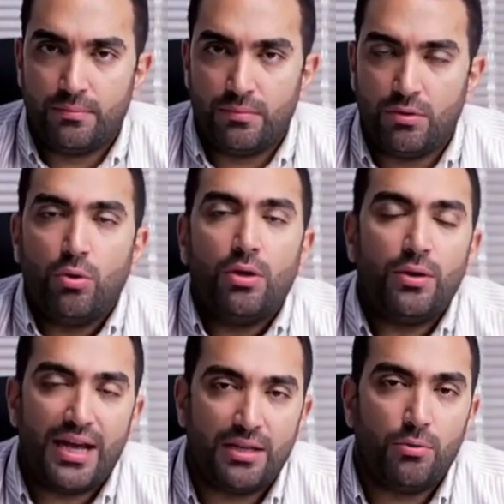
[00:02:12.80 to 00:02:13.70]
Do you
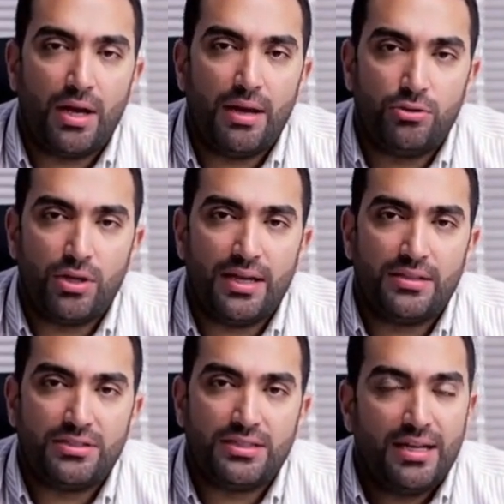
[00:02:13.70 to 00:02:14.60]
get what I'm trying to
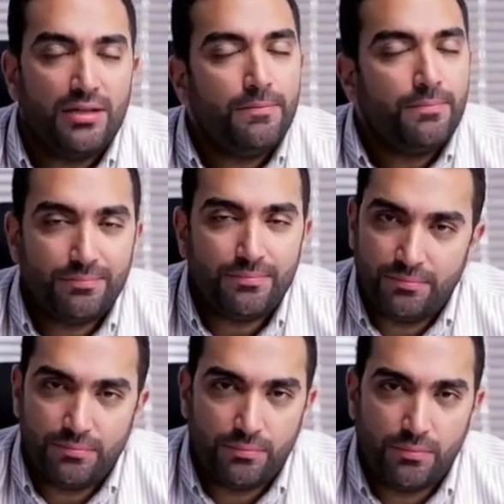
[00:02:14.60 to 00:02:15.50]
say?
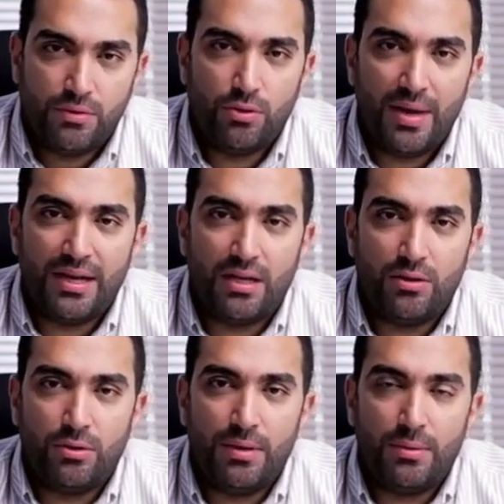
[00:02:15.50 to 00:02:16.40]
You might not
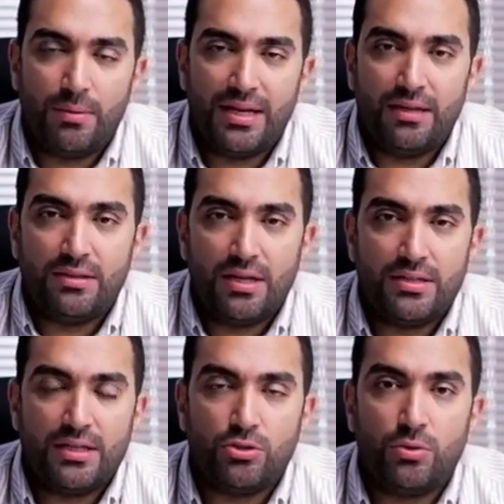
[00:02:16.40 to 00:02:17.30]
remember many of the
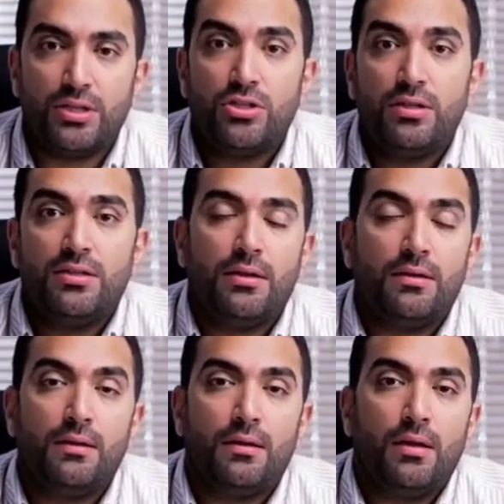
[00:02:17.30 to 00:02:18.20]
continuations,
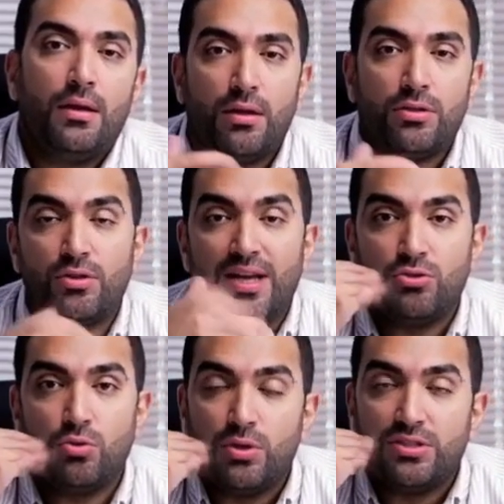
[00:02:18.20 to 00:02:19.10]
so that
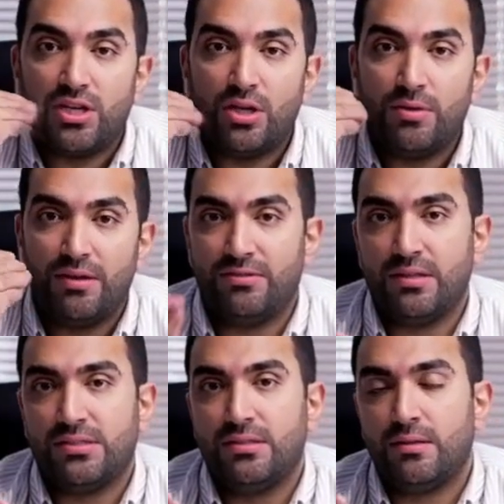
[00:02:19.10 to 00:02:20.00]
tool is not a
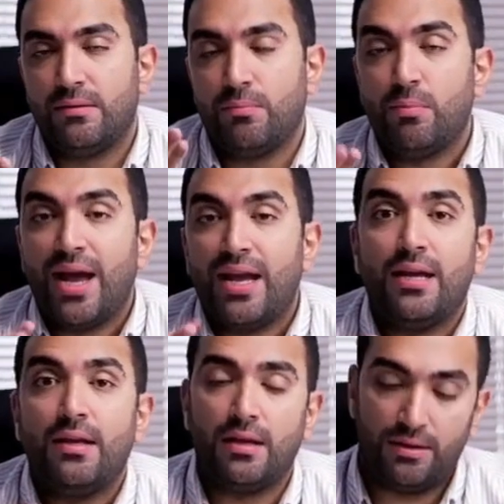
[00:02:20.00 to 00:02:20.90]
reference. Why?
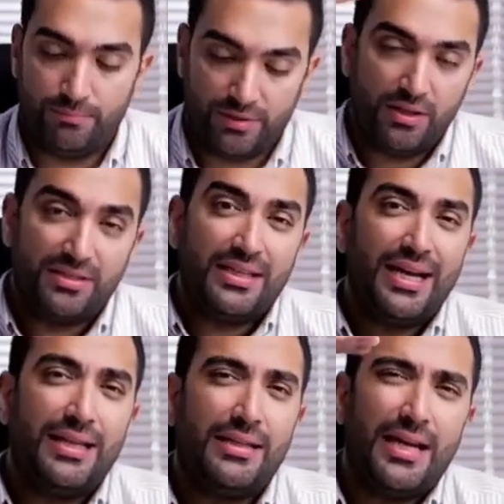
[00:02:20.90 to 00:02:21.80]
Because in that
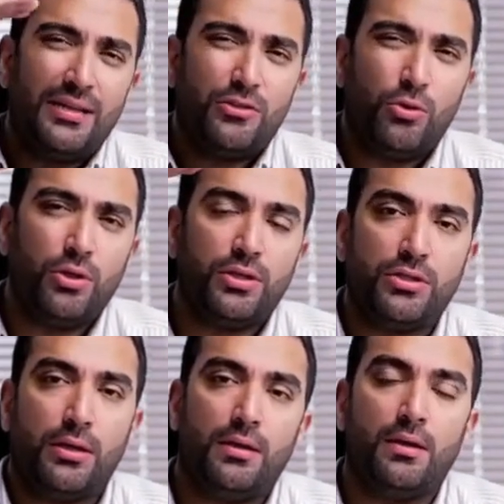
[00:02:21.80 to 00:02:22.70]
intense noise,
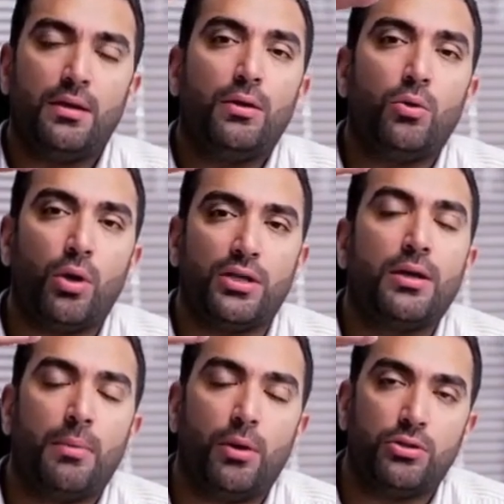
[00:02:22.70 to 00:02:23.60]
you are
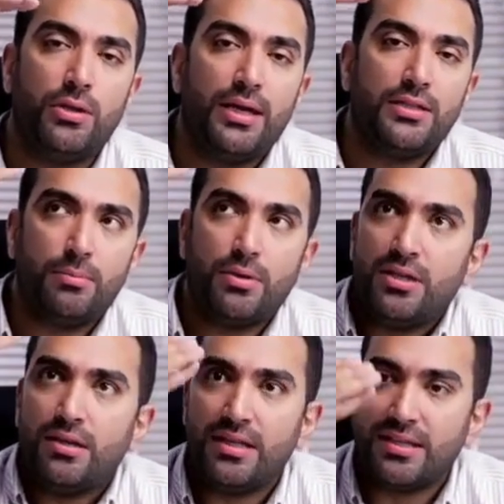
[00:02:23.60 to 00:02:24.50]
supposed to get some
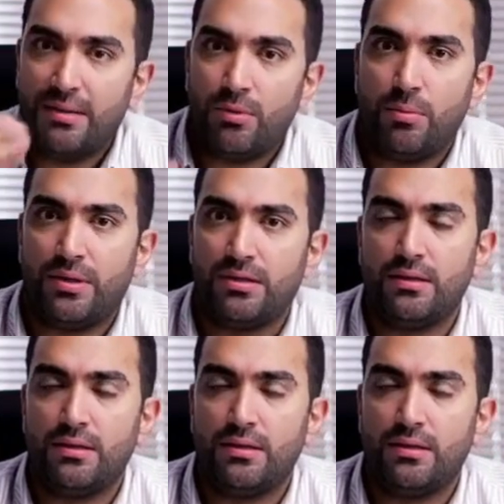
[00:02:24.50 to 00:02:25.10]
results at that moment